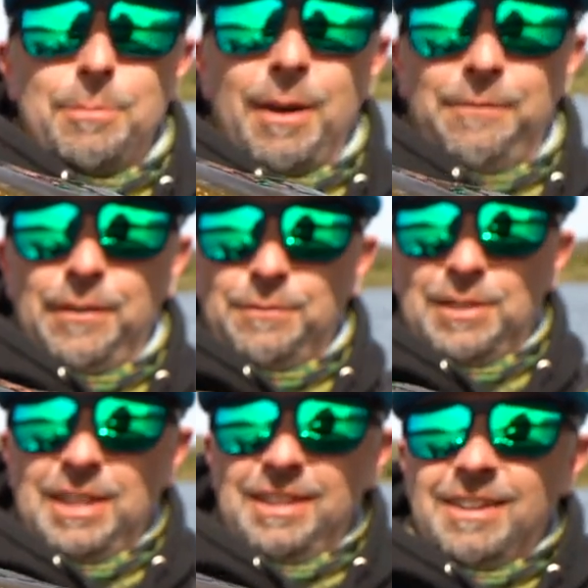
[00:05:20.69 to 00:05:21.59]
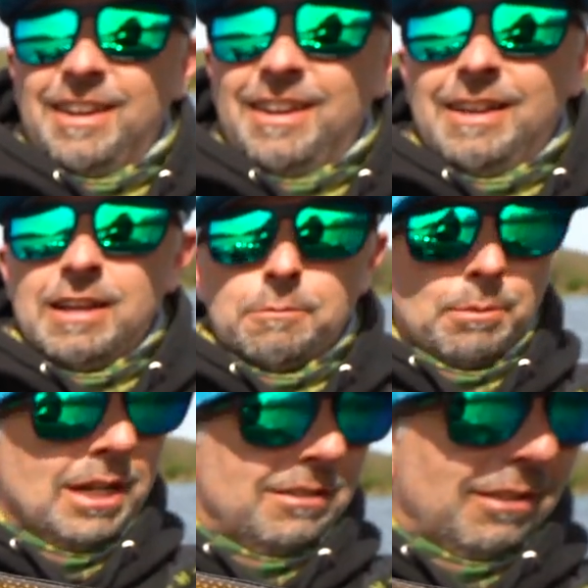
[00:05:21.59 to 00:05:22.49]
about 15
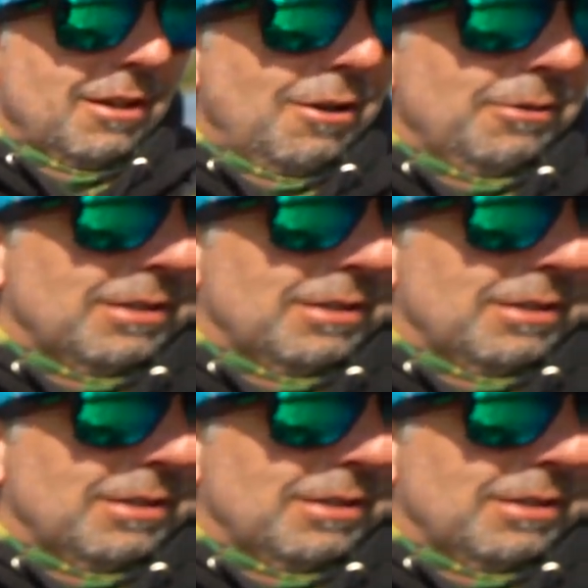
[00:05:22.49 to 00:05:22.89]
minutes ago.